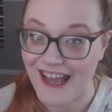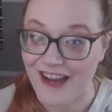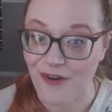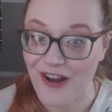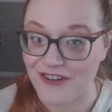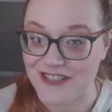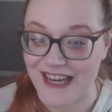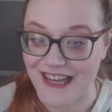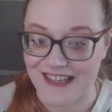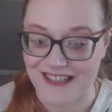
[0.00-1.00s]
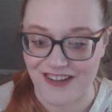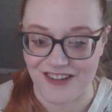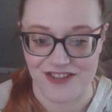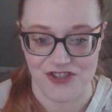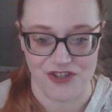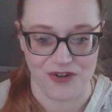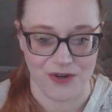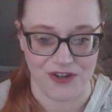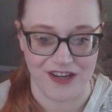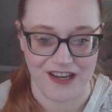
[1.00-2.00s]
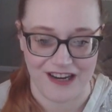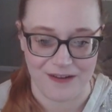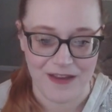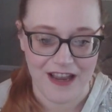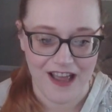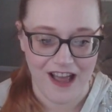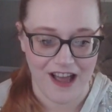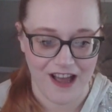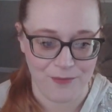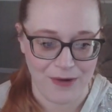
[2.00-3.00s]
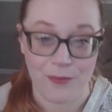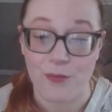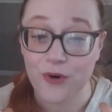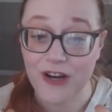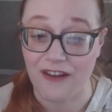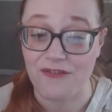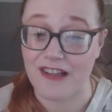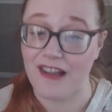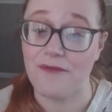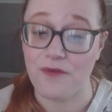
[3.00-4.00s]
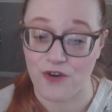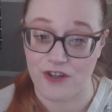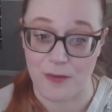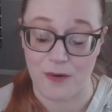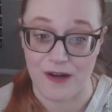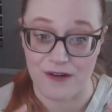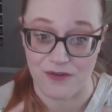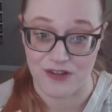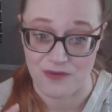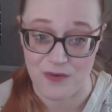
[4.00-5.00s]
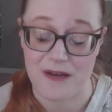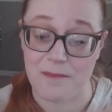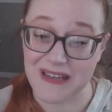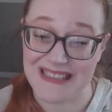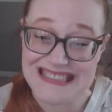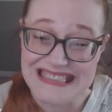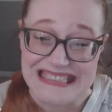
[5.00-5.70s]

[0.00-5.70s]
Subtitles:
hang around and I'll let you know where you can get it. I would have loved for it to be ready for this week, but